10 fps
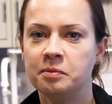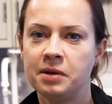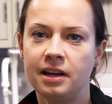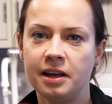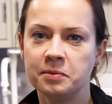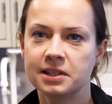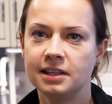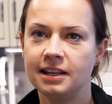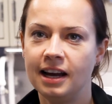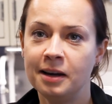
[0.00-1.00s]
My name is
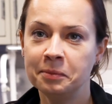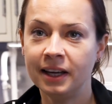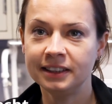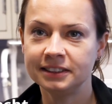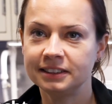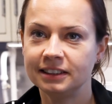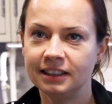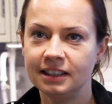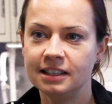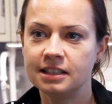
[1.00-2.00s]
Armbrecht
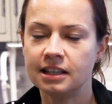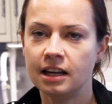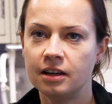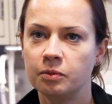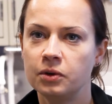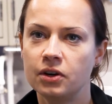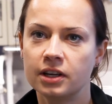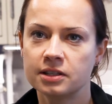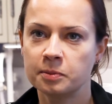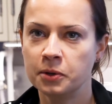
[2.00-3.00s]
and I
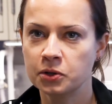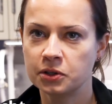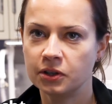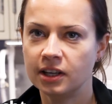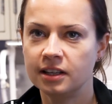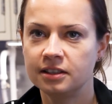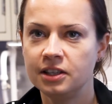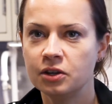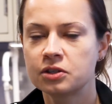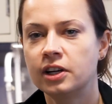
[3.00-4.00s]
work as a postdoc at
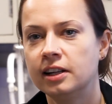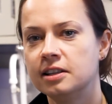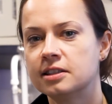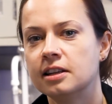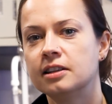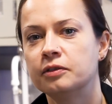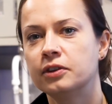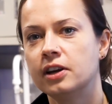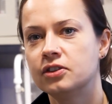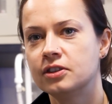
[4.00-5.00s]
the Australian Centre for
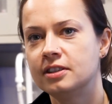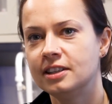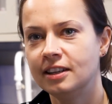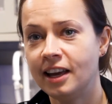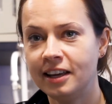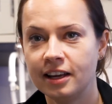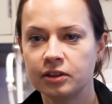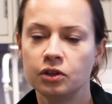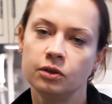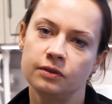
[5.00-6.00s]
Ancient DNA
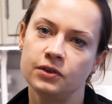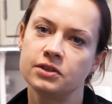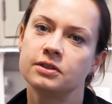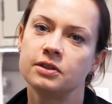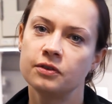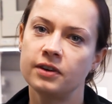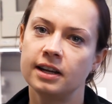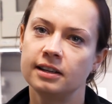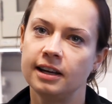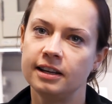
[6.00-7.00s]
at the University of
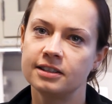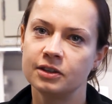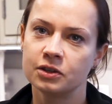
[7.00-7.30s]
Adelaide in